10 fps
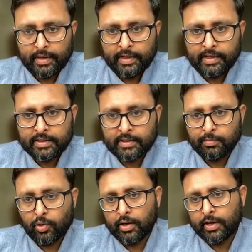d
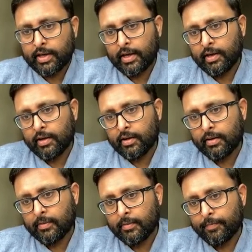small k
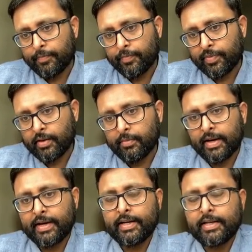
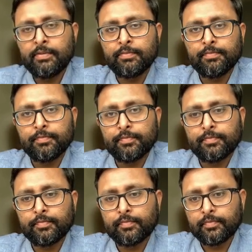by dt.
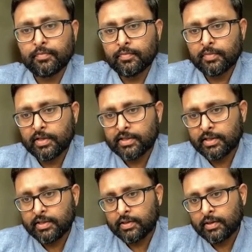This
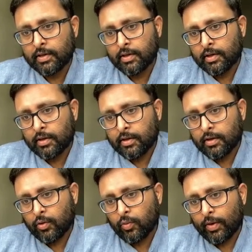is
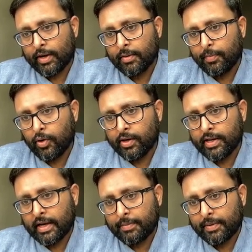1 upon
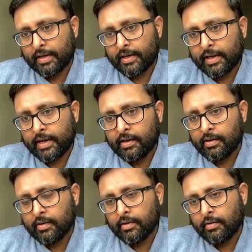capital K